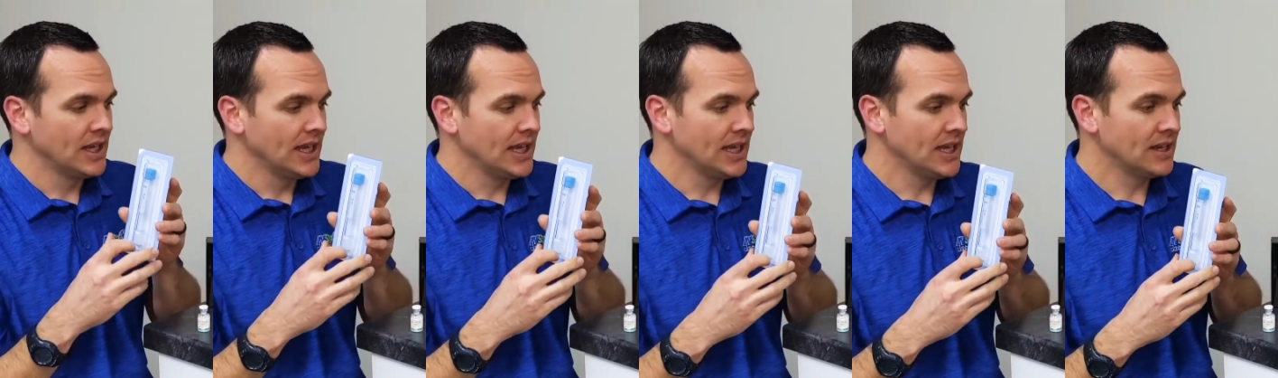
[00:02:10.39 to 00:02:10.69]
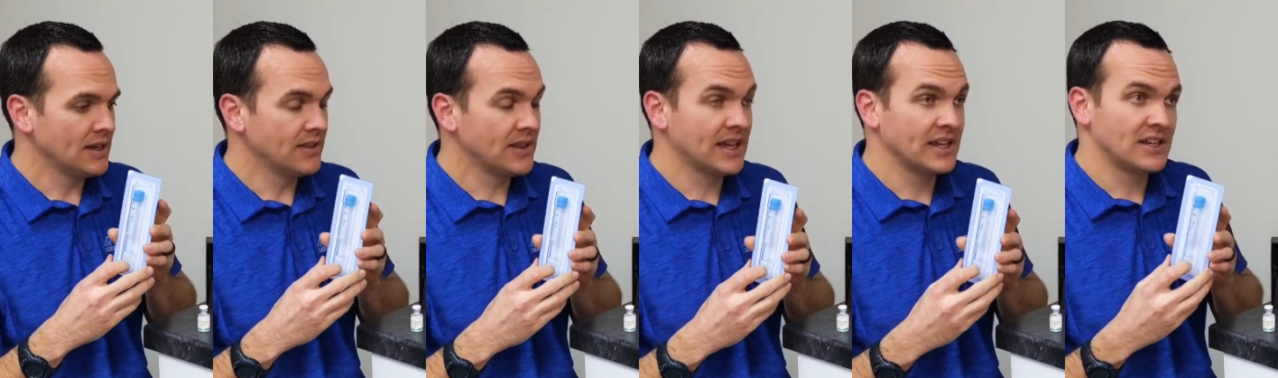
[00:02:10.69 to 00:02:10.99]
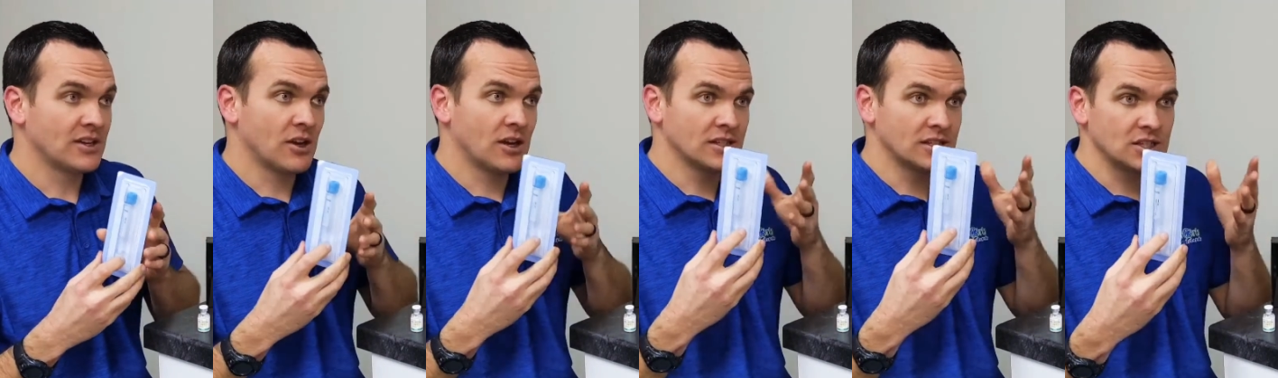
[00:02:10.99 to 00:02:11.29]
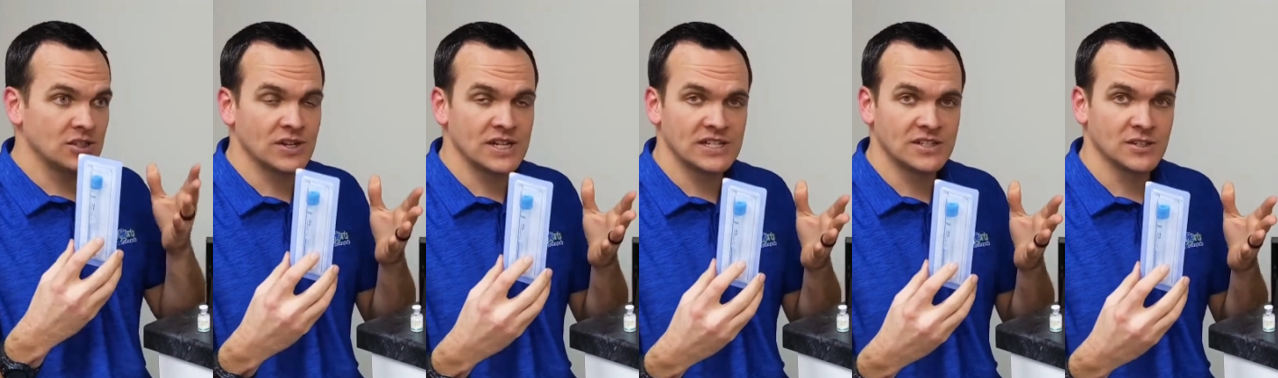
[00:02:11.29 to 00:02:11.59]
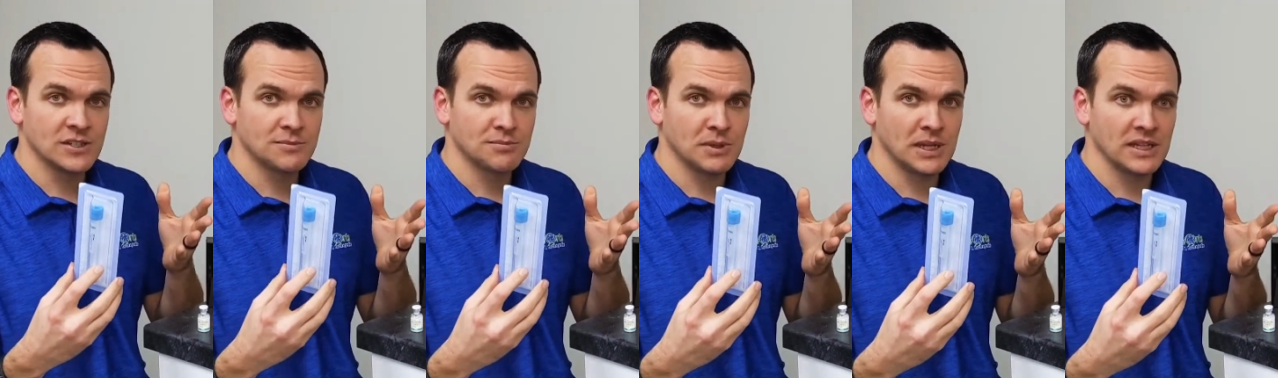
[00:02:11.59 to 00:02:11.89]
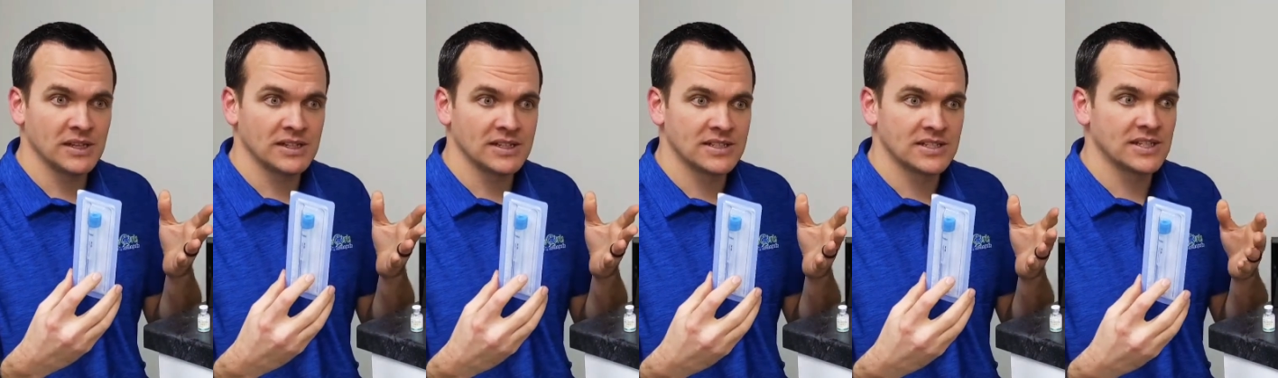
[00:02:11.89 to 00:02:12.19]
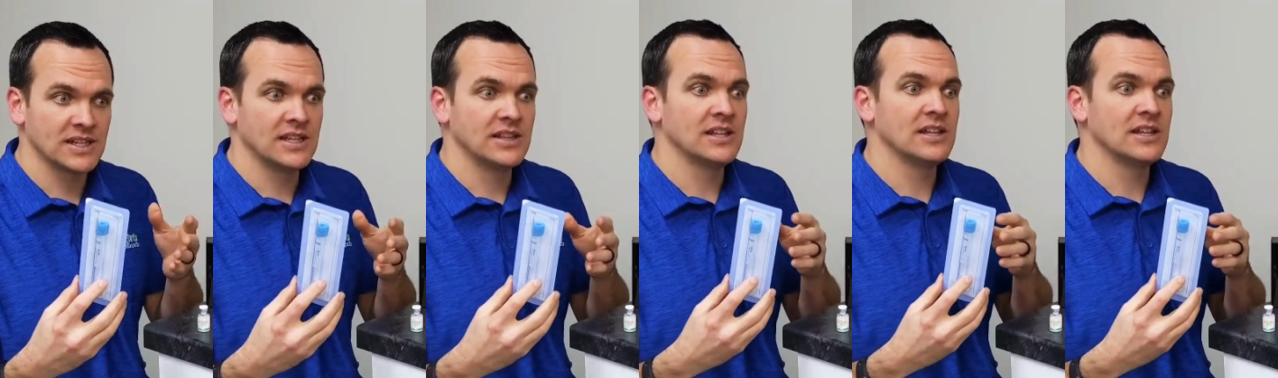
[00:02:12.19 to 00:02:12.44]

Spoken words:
And that concentrates those platelets.